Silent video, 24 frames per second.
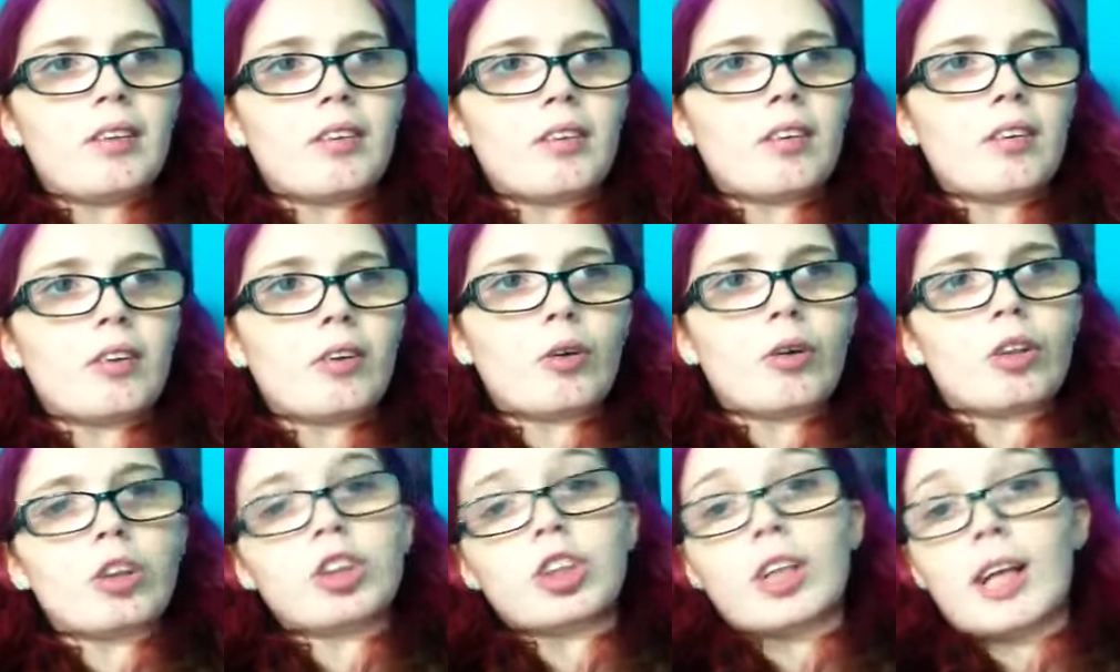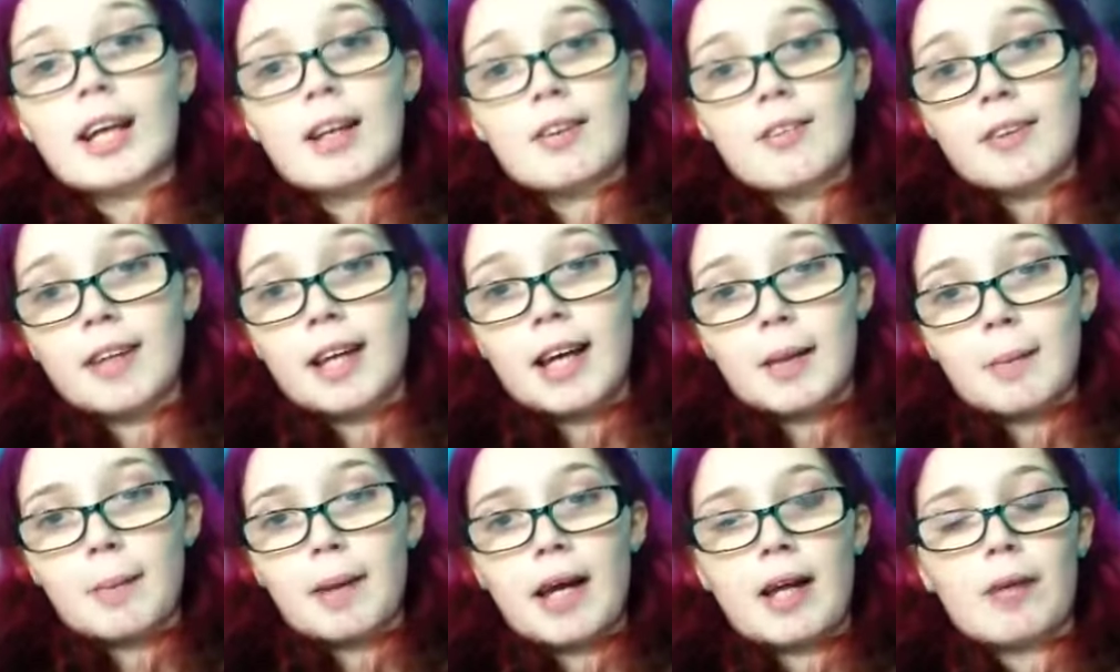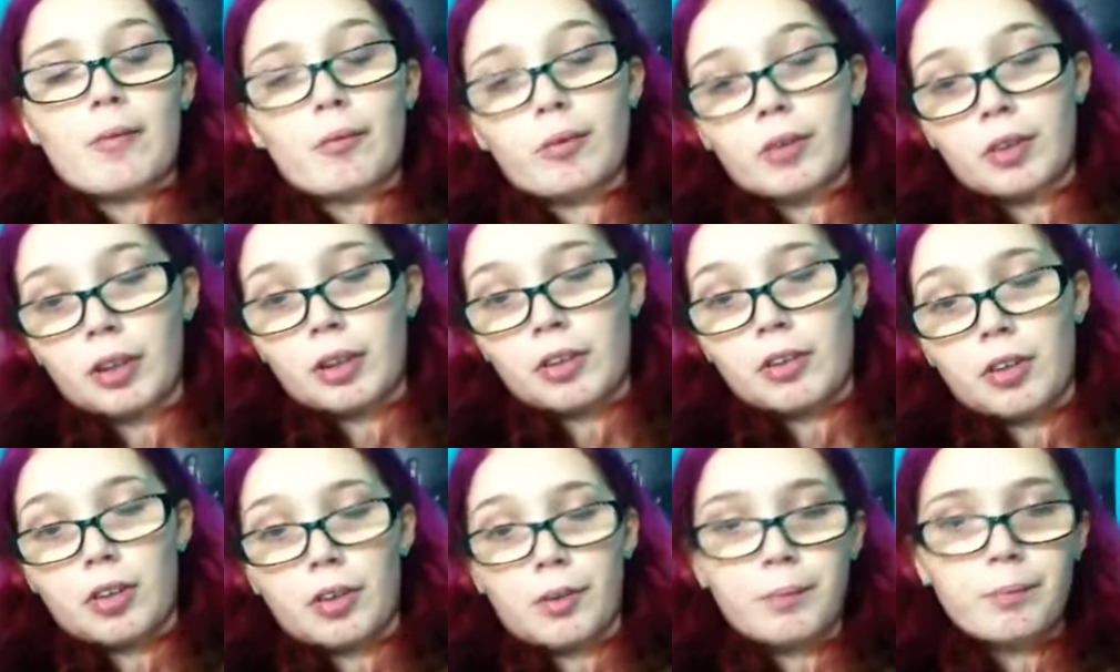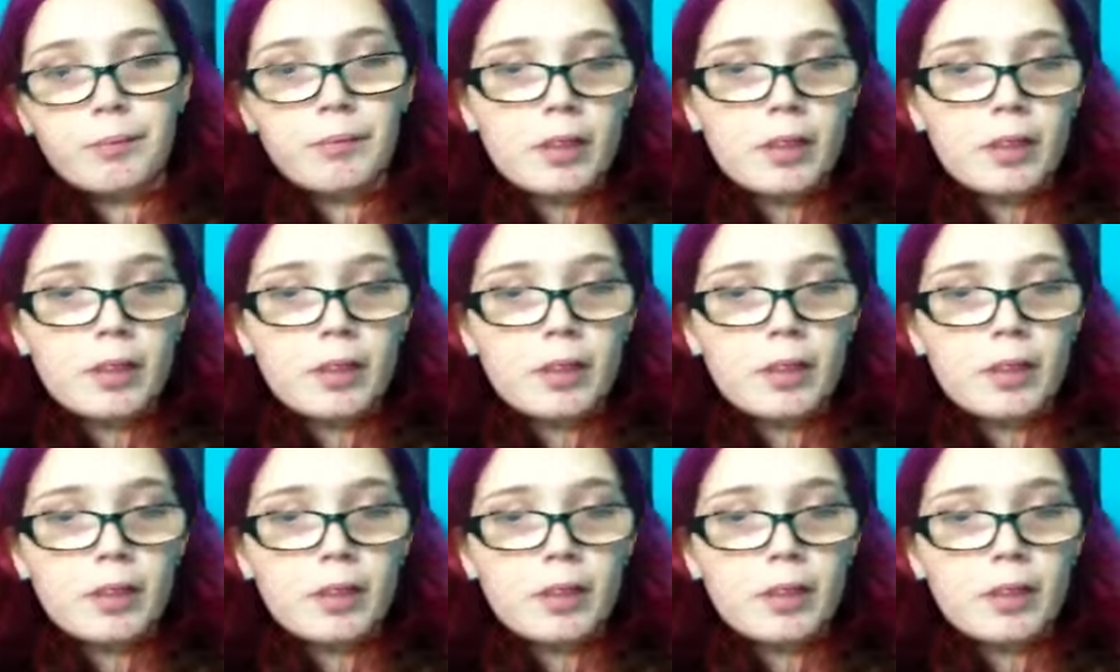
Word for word: So, or she has the iPad, one of the two.